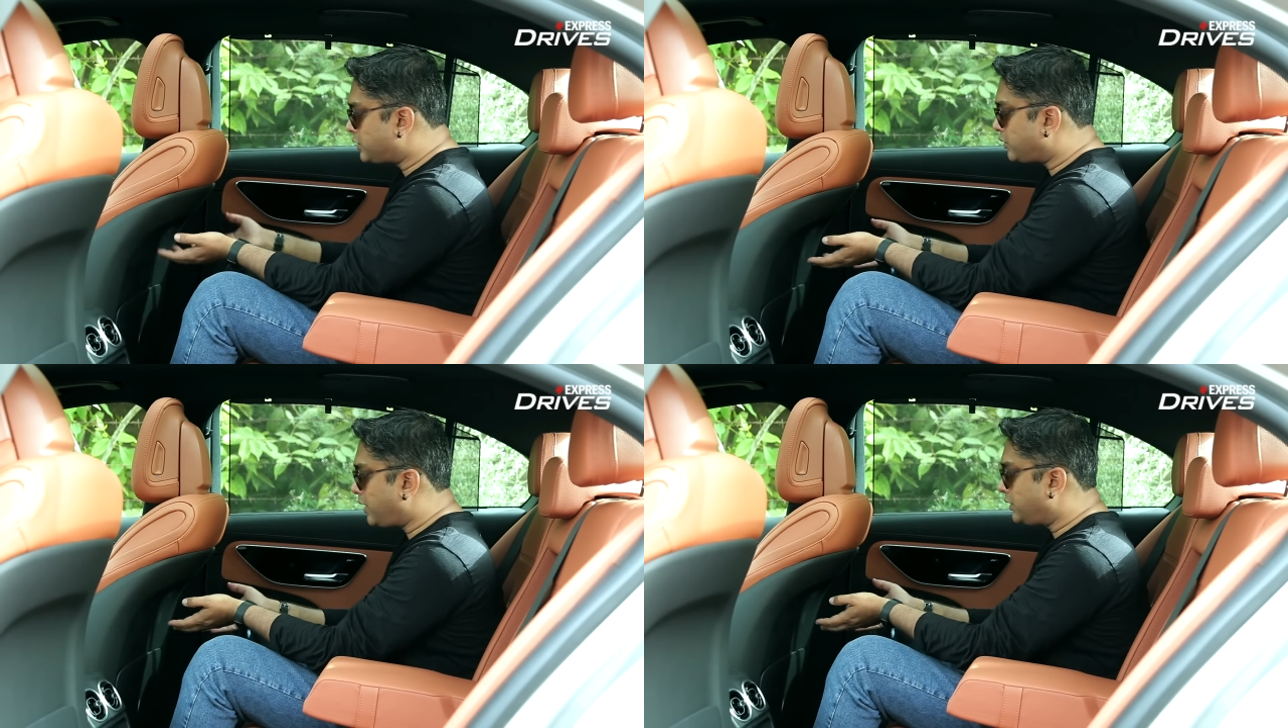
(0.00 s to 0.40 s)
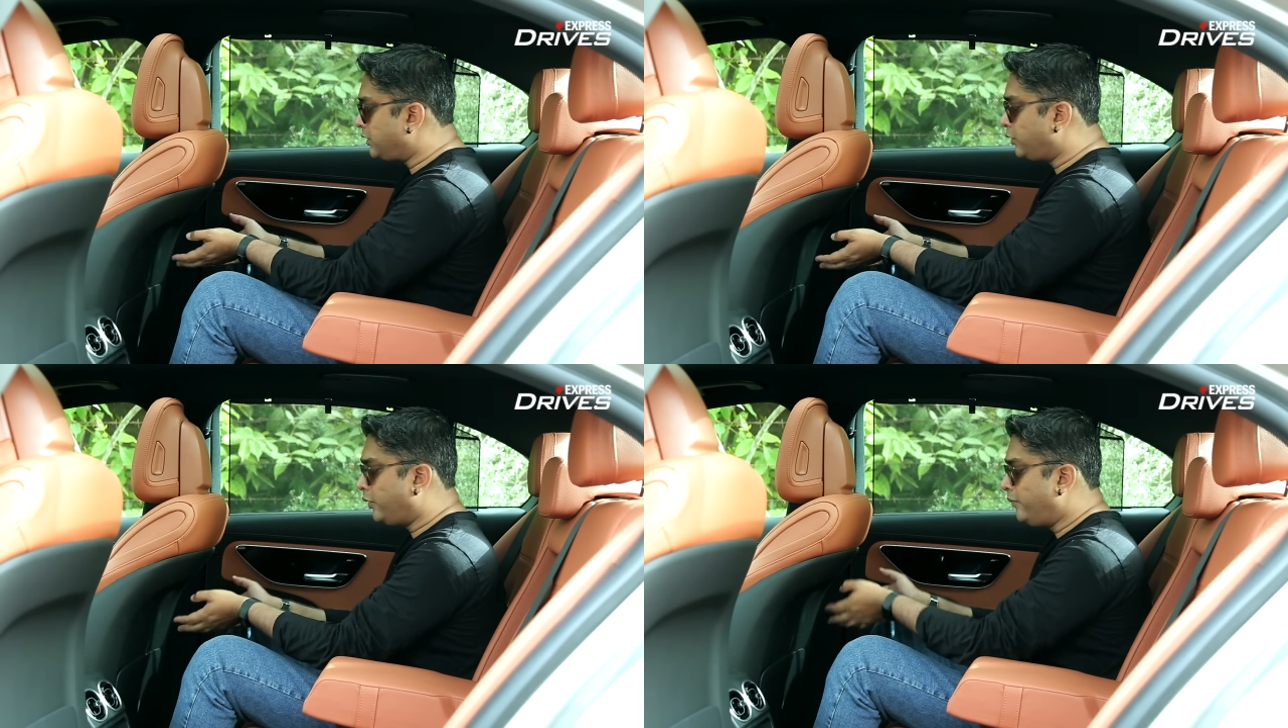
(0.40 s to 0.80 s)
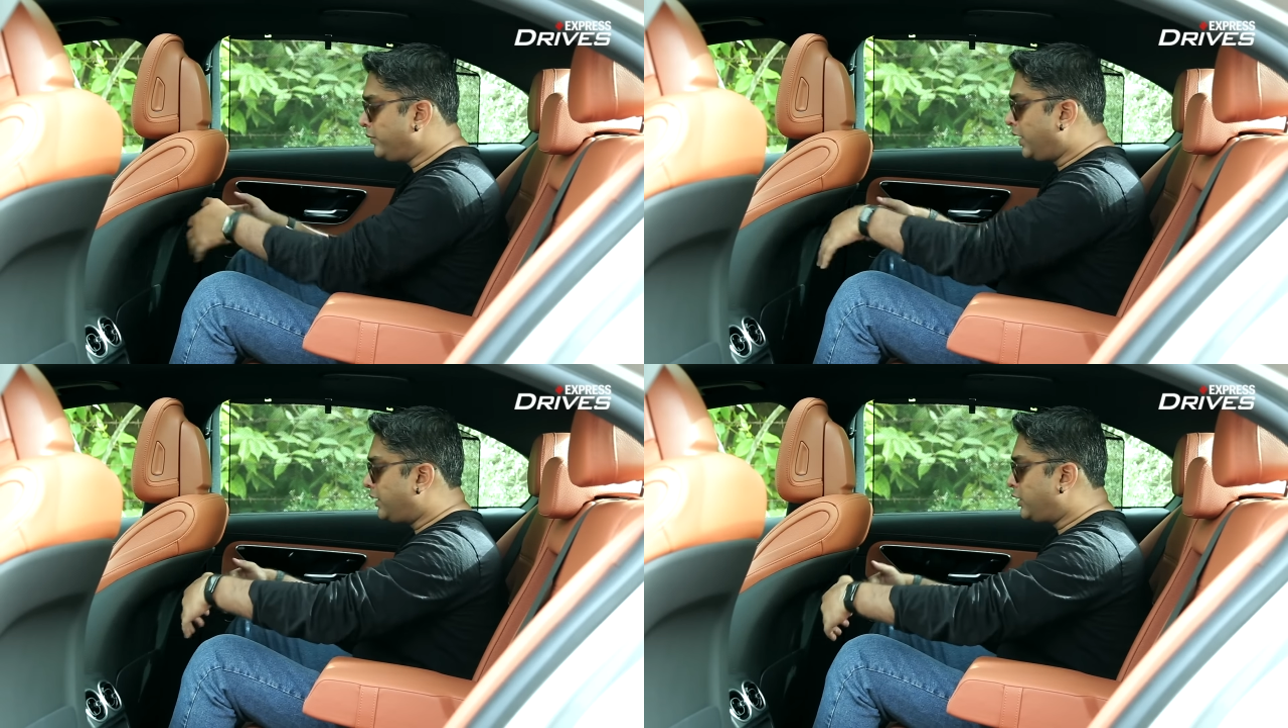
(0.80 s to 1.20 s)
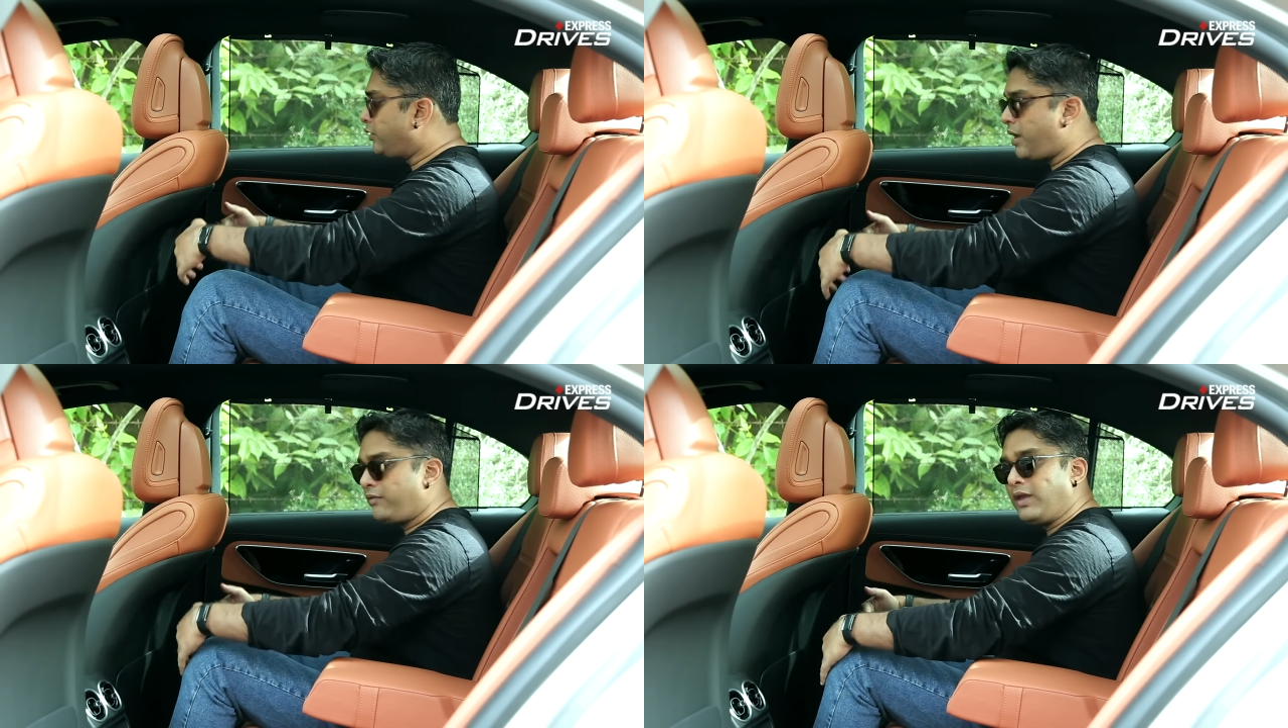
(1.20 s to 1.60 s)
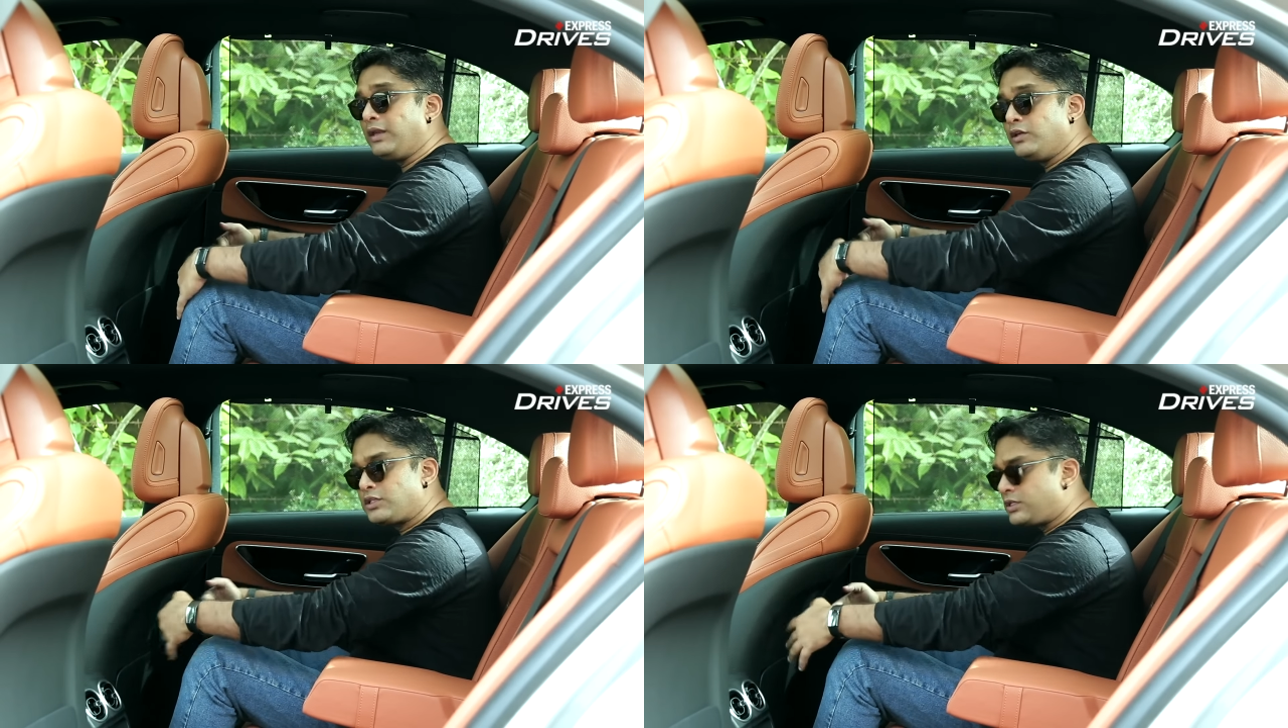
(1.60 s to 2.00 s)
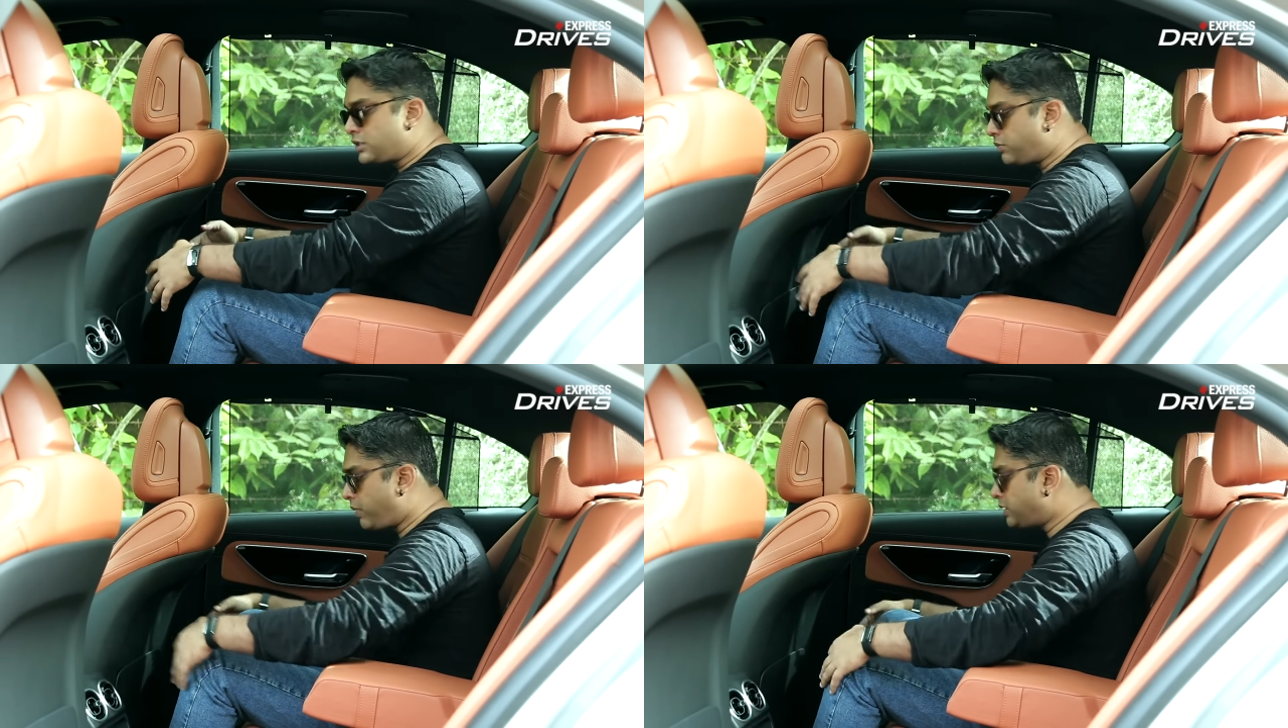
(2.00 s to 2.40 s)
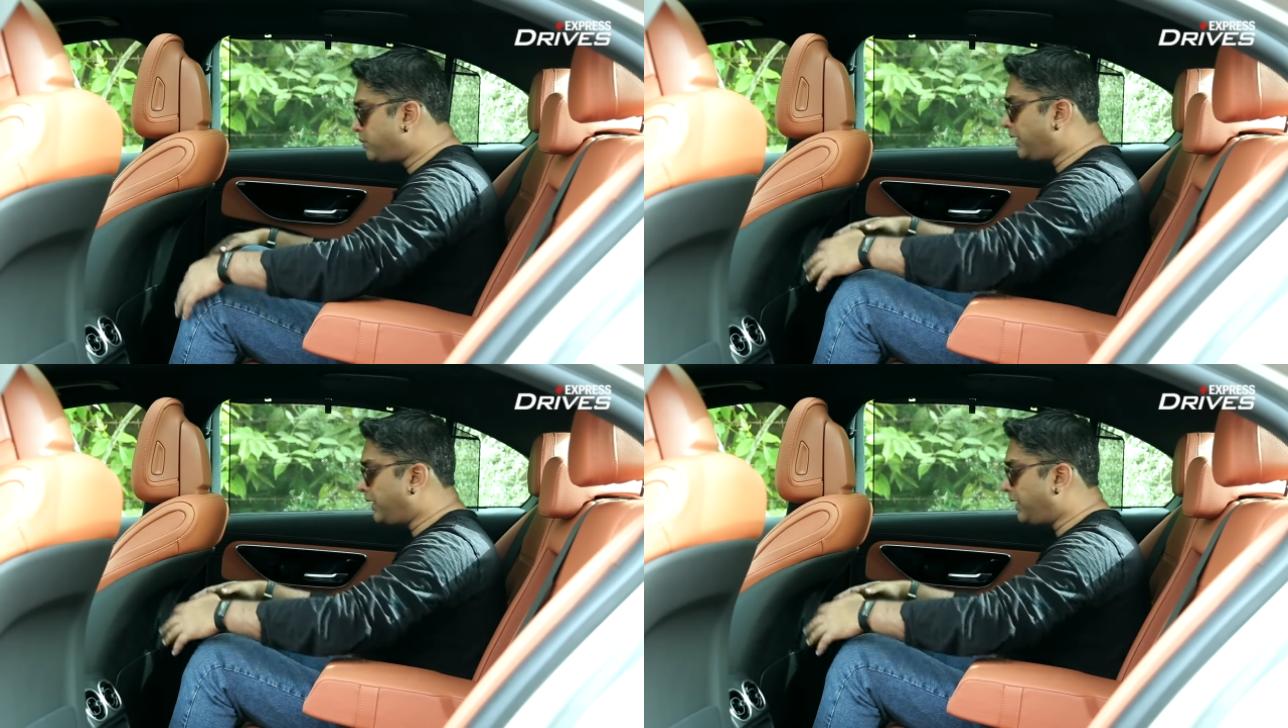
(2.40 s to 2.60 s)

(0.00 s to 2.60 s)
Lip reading: so that you have additional space.